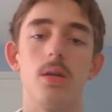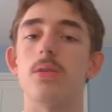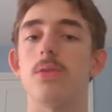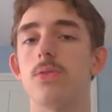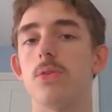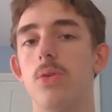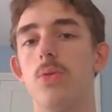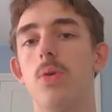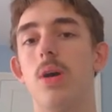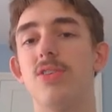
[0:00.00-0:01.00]

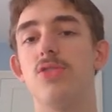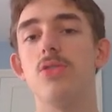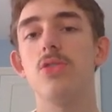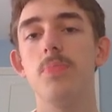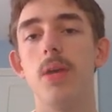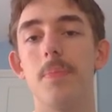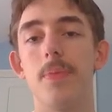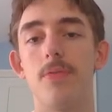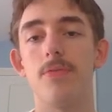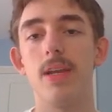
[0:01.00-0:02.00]
So I should just be up
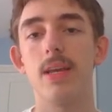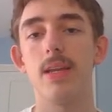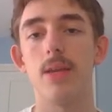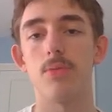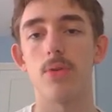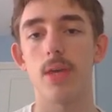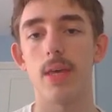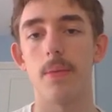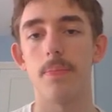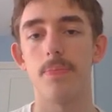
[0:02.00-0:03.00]
a fairly clean rook here.